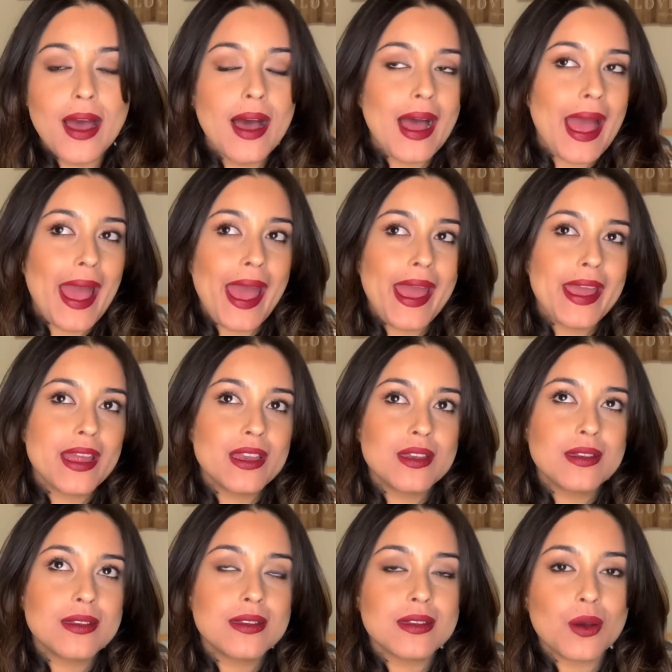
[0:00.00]

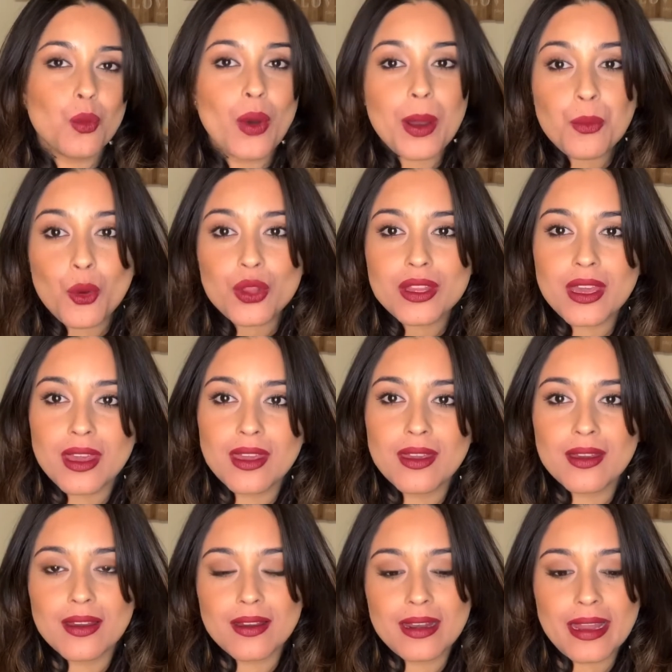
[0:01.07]
And one more thing,
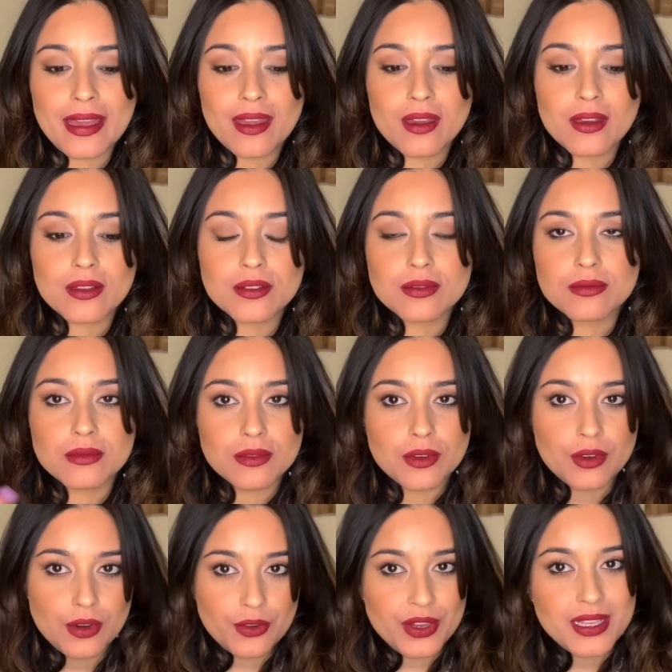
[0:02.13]
like
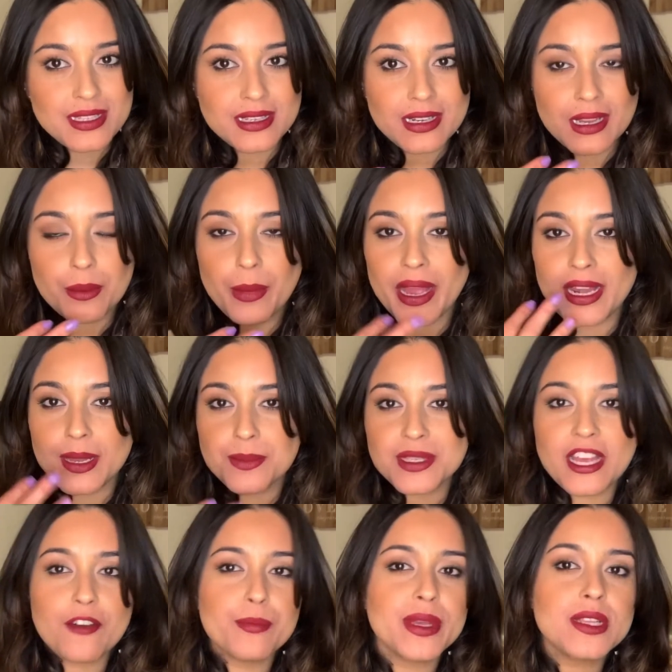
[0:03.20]
recently my lips have
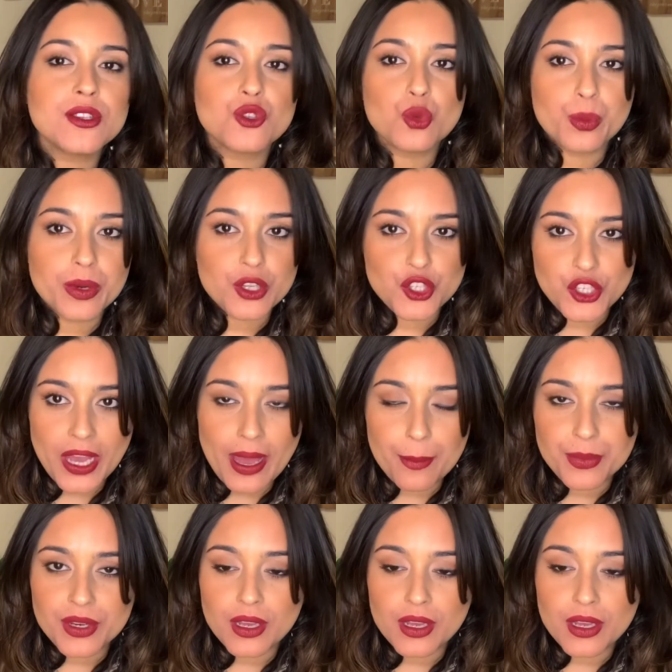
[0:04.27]
been super chapped.